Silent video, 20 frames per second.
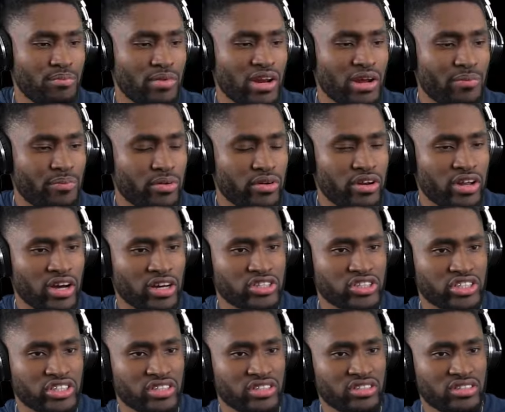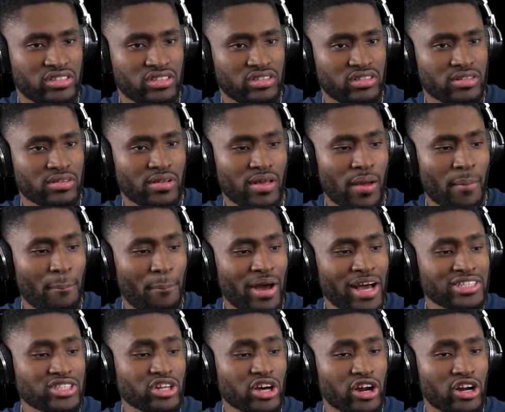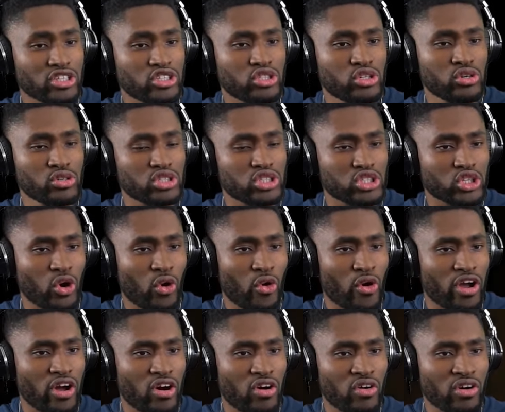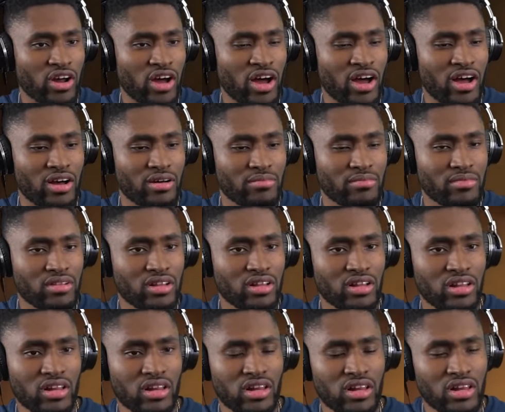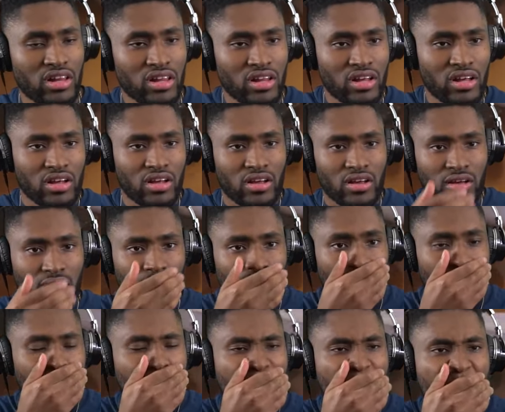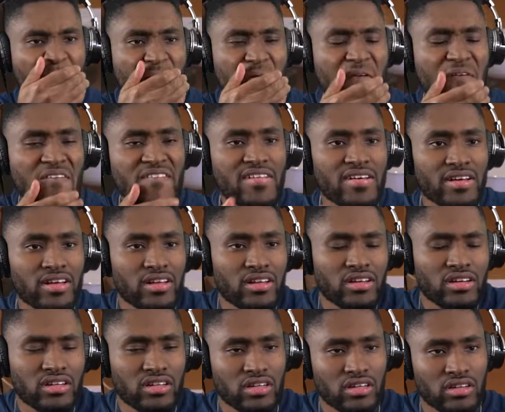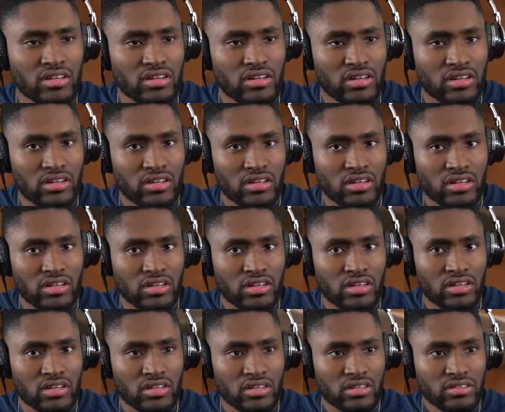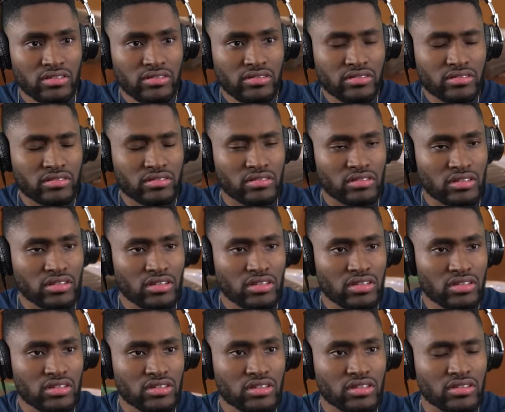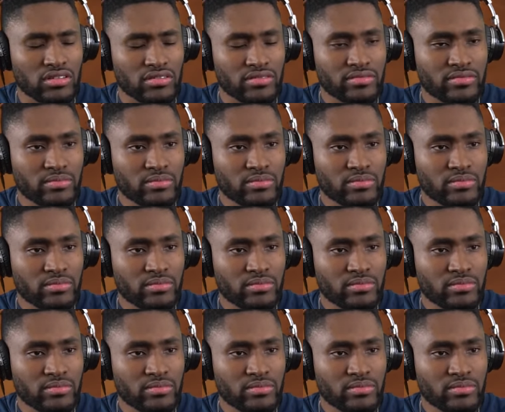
Media production. Based on a true story. Hold up. I don't care if you're not trying to deal with it. Why? Why we have to go through this every time we go out?